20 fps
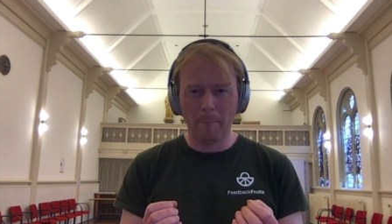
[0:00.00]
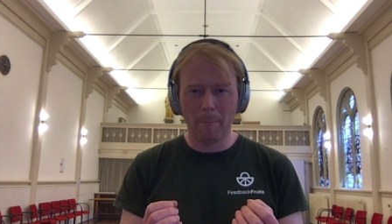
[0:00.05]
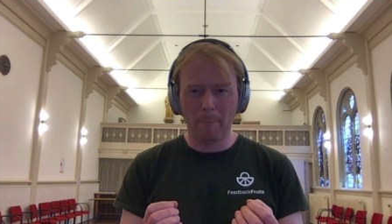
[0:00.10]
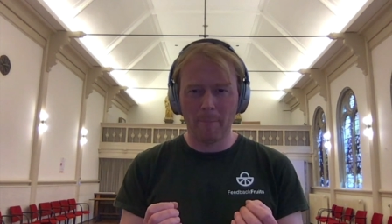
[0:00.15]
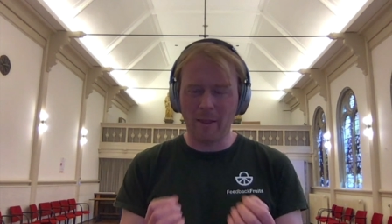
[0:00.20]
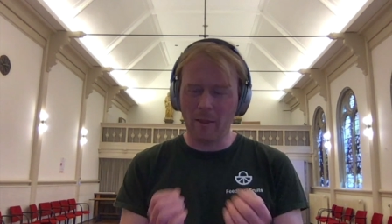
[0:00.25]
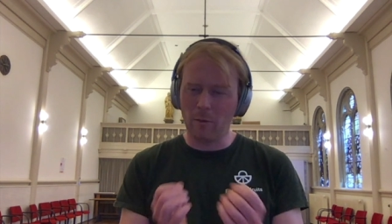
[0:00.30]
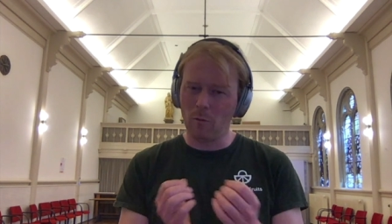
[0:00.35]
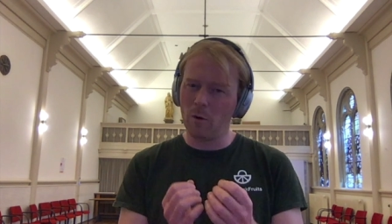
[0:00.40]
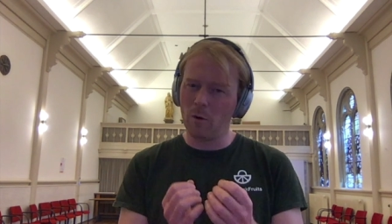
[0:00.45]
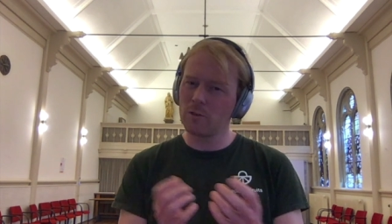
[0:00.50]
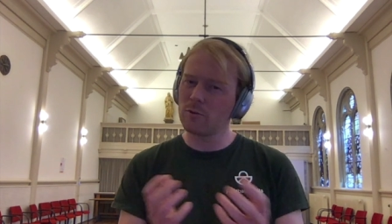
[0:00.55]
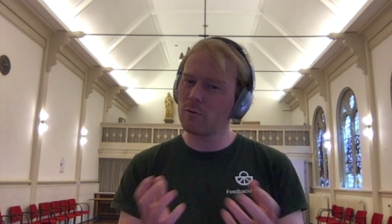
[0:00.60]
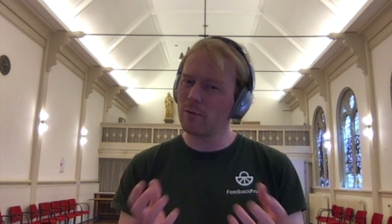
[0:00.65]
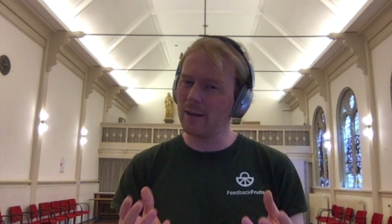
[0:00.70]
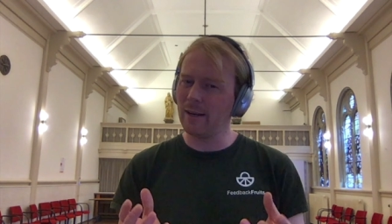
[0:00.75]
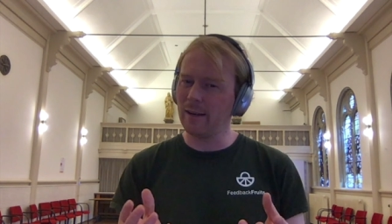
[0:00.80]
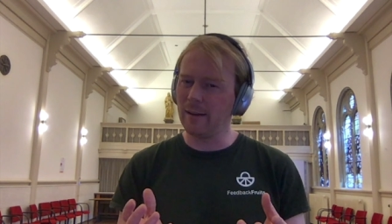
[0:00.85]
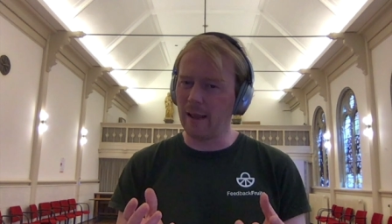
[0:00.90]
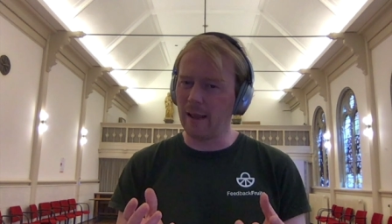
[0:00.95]
that was
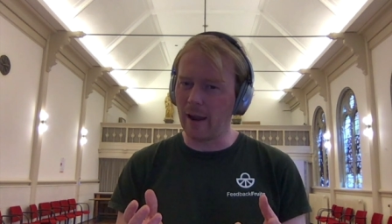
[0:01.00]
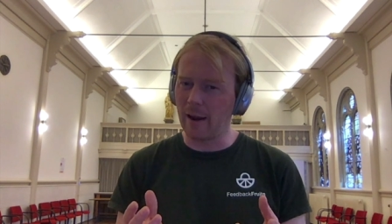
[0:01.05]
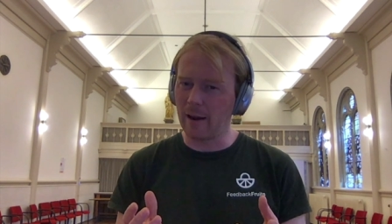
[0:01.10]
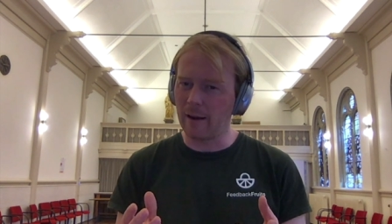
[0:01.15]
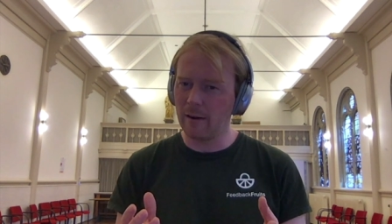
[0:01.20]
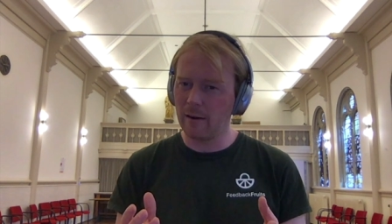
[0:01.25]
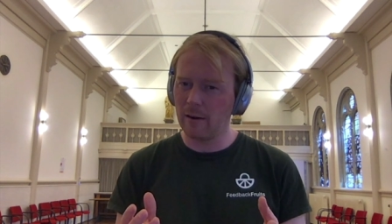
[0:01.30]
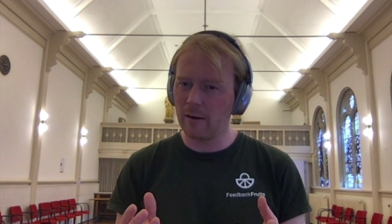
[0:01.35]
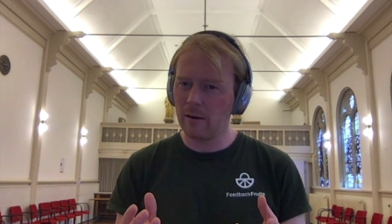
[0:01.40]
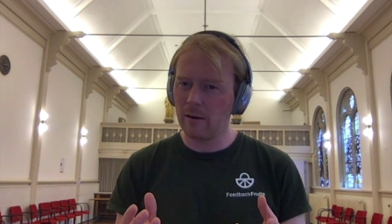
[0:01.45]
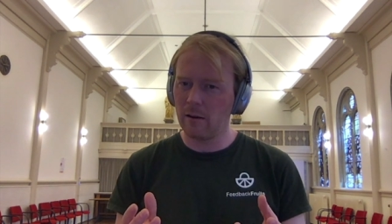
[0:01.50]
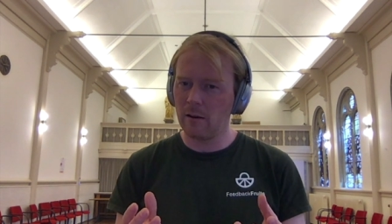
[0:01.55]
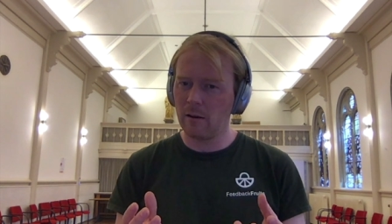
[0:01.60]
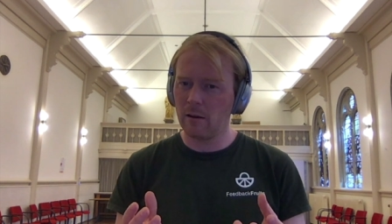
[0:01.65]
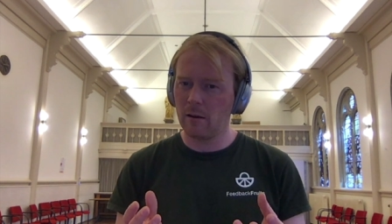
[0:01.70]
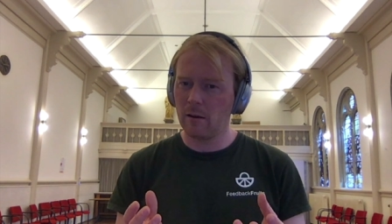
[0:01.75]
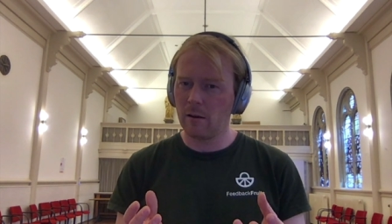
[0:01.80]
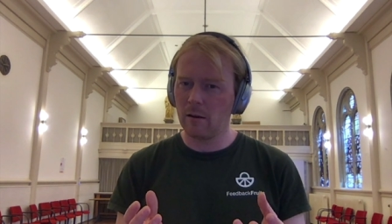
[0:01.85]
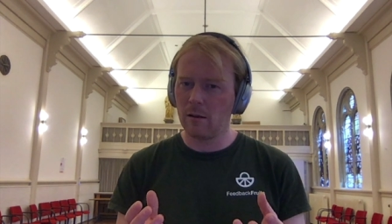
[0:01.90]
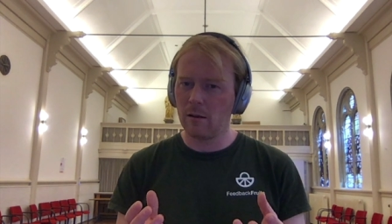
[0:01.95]
already there
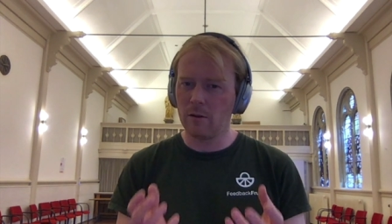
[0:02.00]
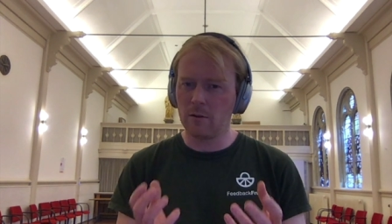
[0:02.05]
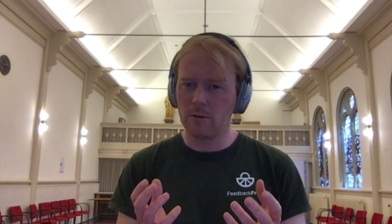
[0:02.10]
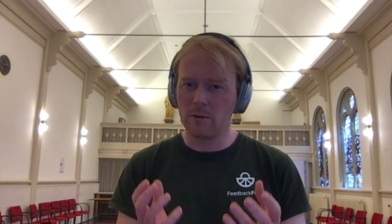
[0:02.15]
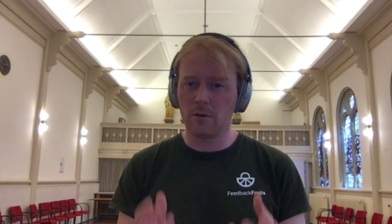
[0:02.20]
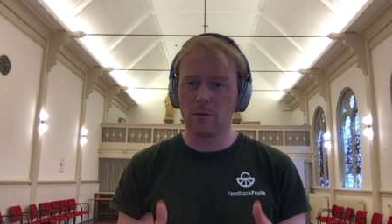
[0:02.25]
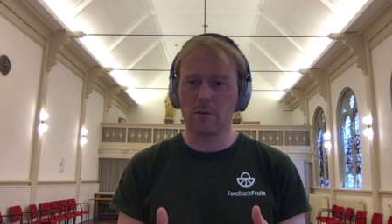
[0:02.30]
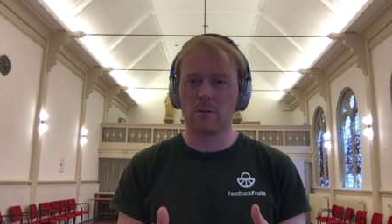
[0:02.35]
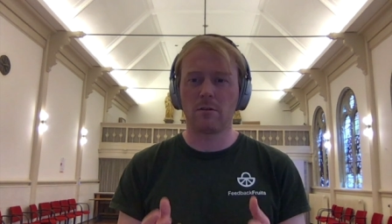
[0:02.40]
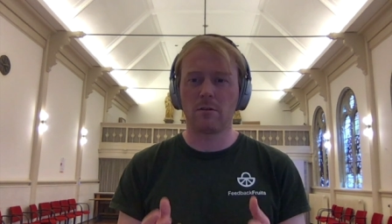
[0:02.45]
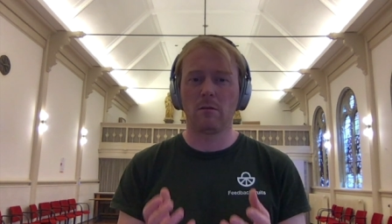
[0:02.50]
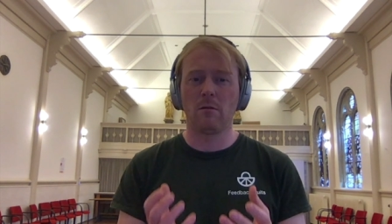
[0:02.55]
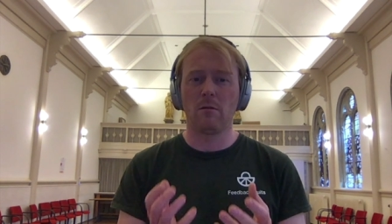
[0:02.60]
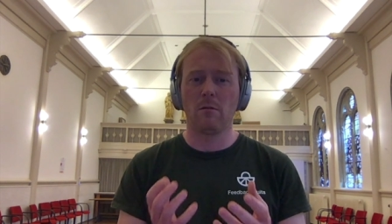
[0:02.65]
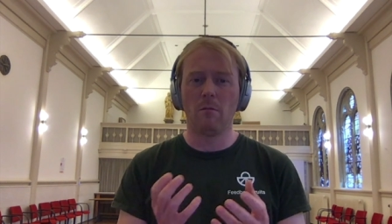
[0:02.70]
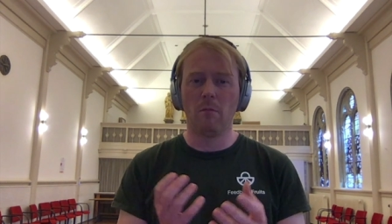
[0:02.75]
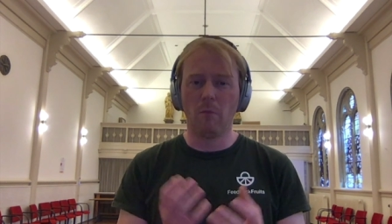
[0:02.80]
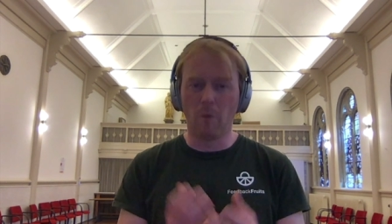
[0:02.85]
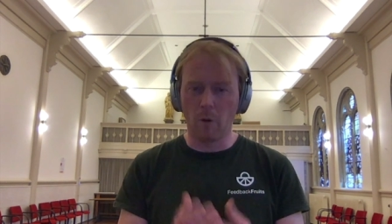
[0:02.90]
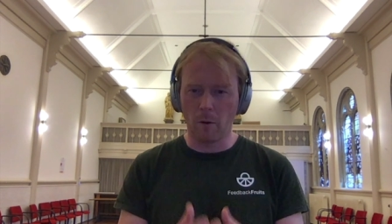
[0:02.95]
just
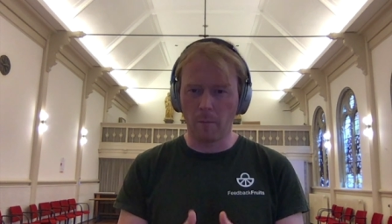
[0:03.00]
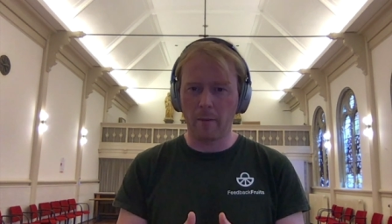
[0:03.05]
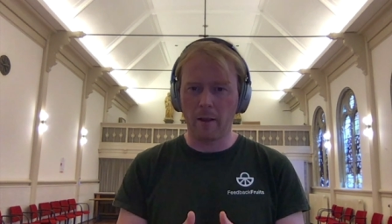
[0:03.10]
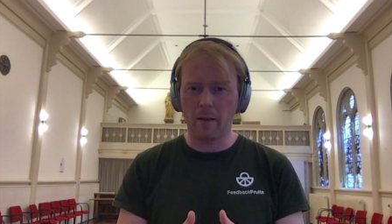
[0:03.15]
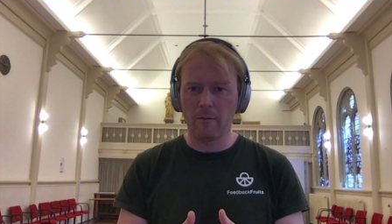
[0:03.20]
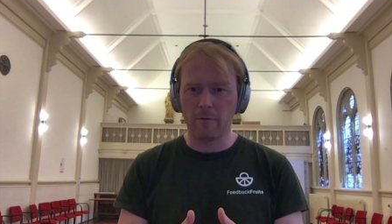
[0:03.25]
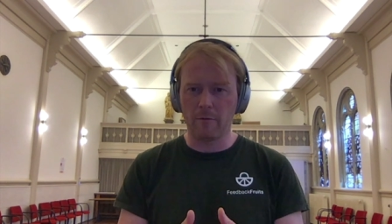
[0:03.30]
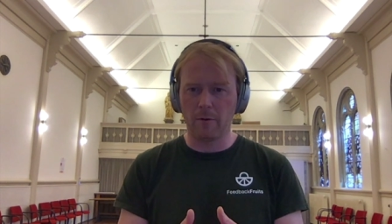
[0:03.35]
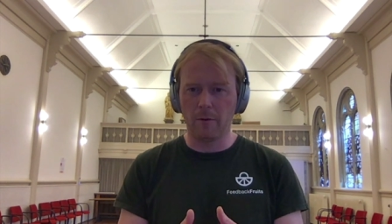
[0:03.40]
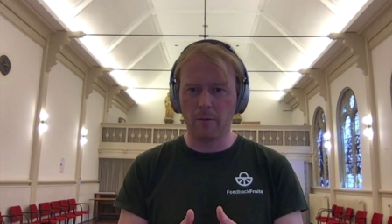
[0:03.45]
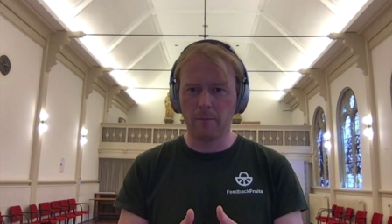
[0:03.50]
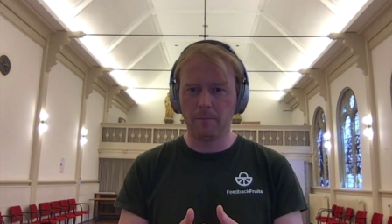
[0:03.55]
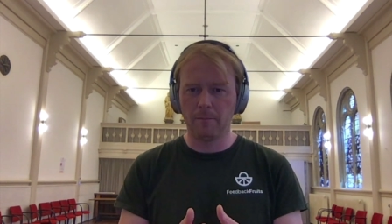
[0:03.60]
more painful.